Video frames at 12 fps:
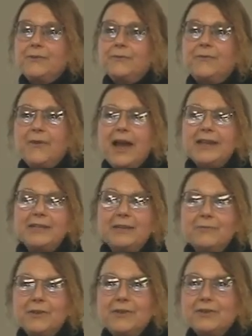you find
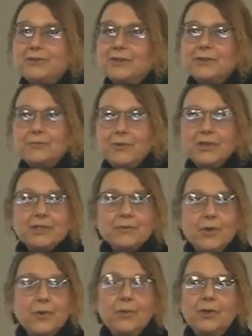it when there's just one
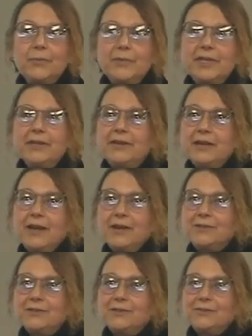small pulmonary
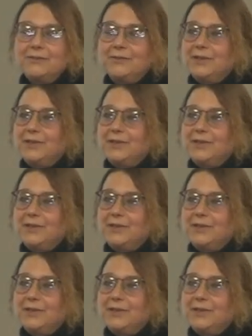nodule,